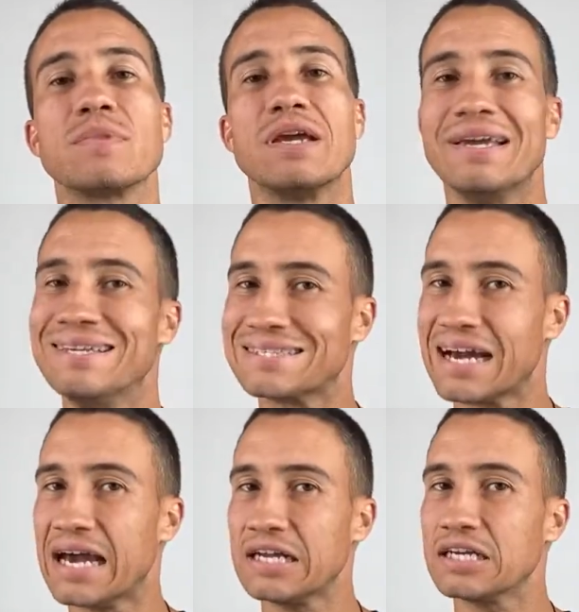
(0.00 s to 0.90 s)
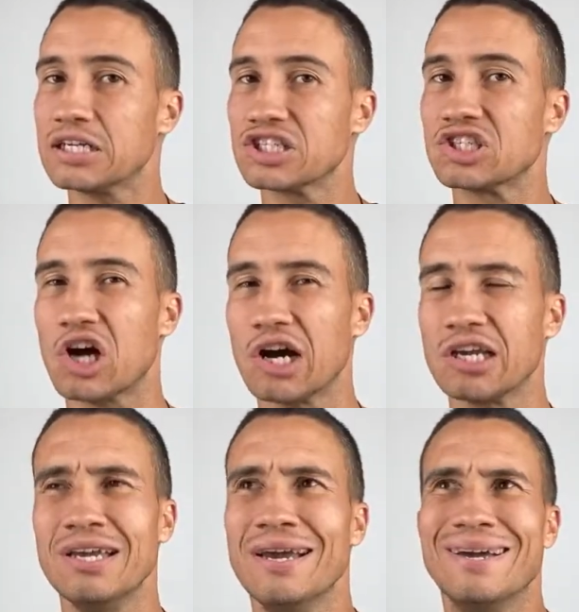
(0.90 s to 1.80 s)
He's kind of
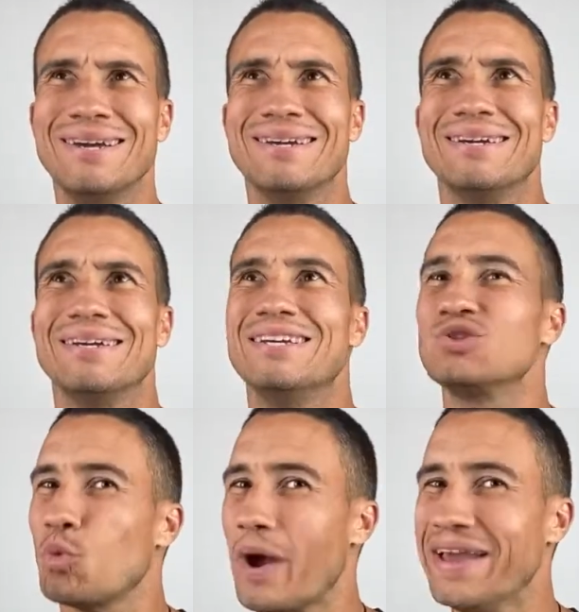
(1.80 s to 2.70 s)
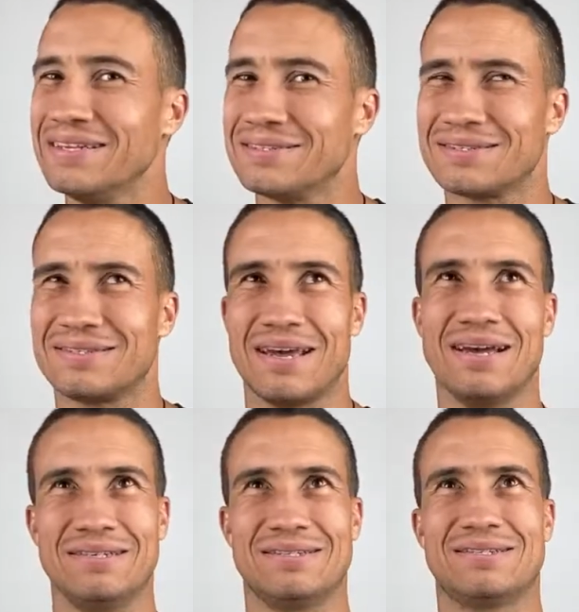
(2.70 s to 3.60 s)
stocky. His weight
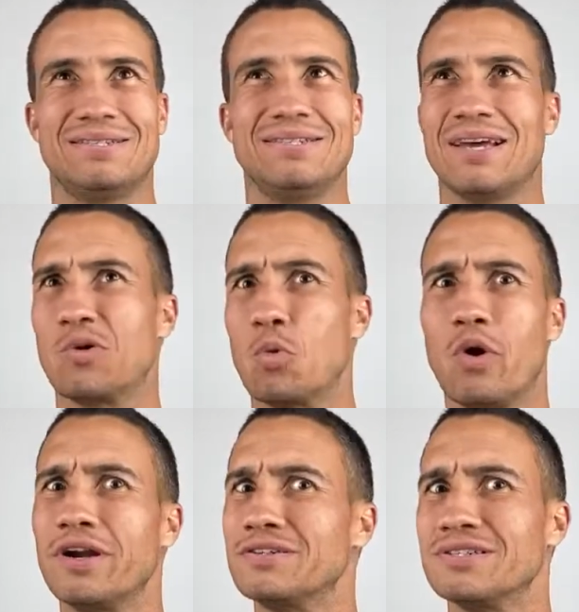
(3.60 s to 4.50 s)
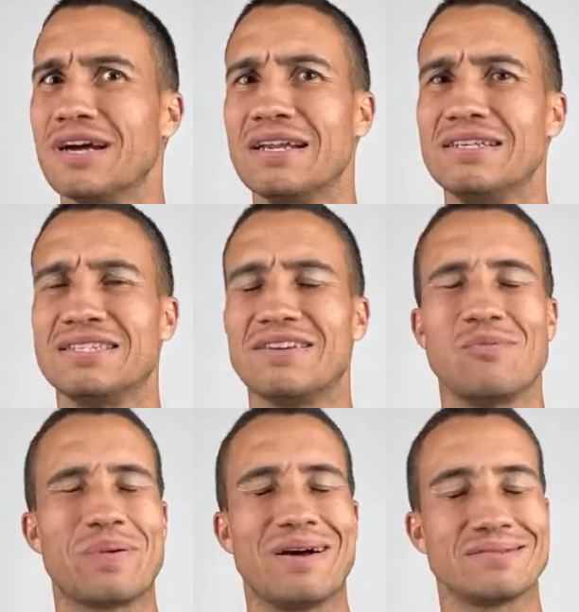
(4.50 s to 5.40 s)
says he's like 197
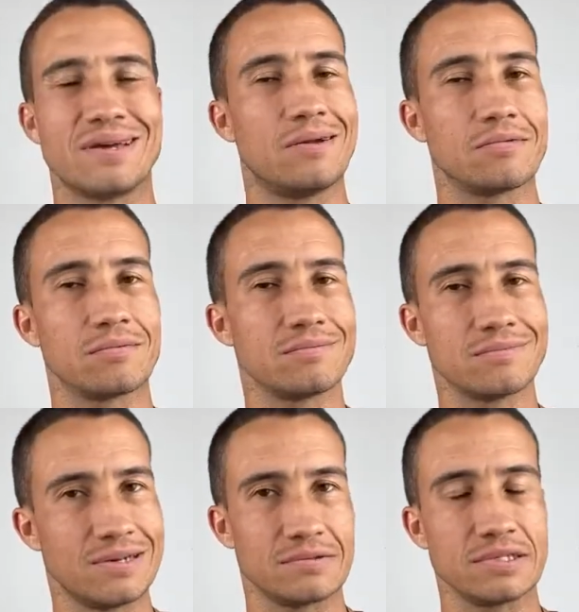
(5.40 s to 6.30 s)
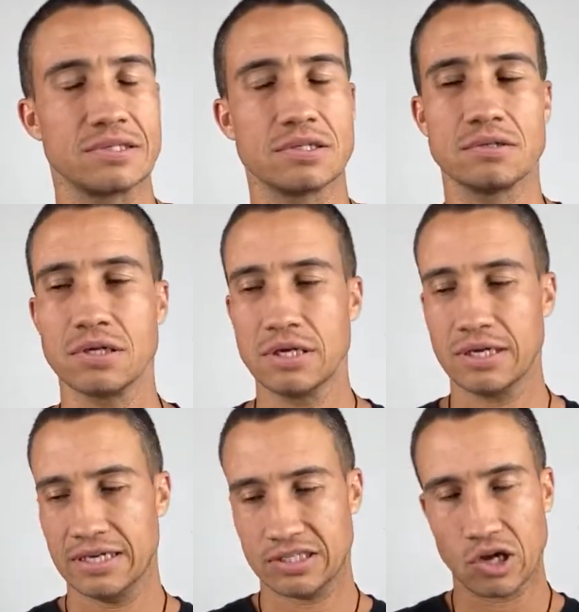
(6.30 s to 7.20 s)
pounds. I don't think so.
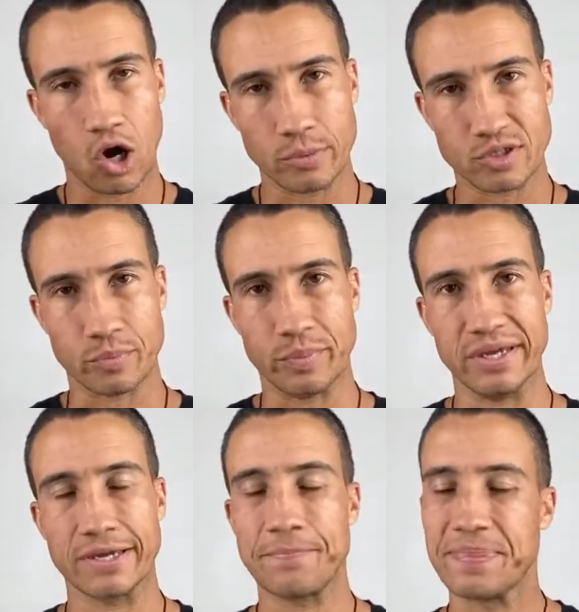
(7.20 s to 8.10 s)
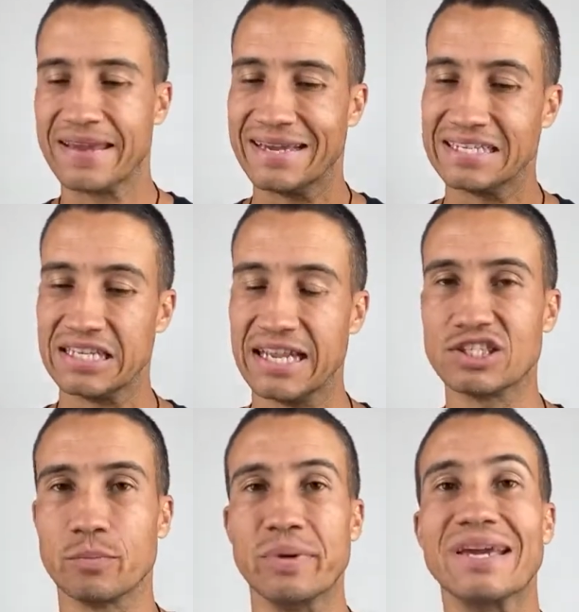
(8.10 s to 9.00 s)
His arms are big. His legs
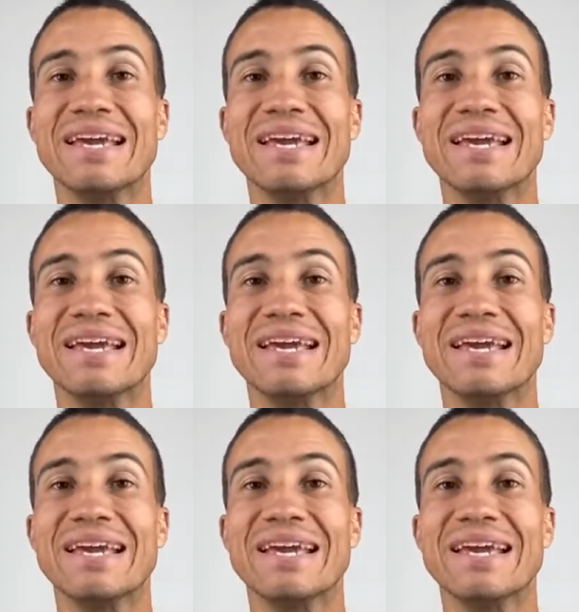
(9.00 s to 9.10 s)
are big.